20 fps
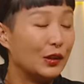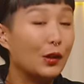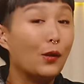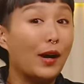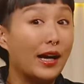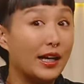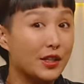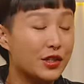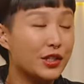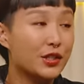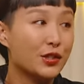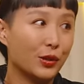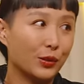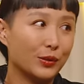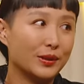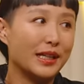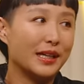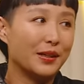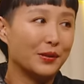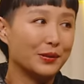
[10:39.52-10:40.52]
No, I actually
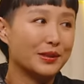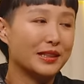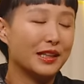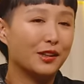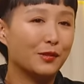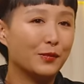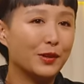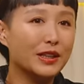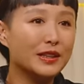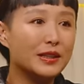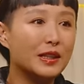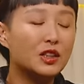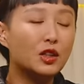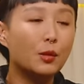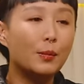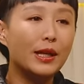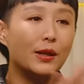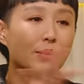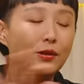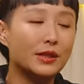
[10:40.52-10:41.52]
chose that hotel. Because there's so
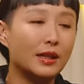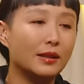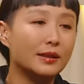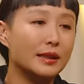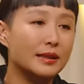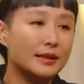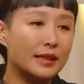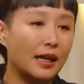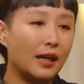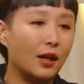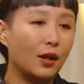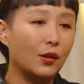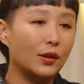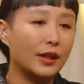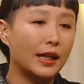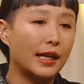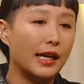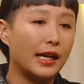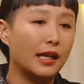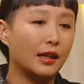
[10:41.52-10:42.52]
many hotels in town
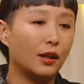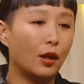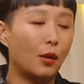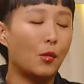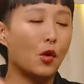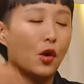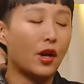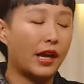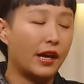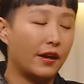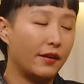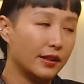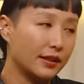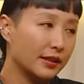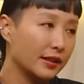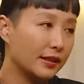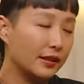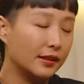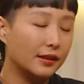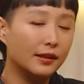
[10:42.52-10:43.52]
that had a lot more character.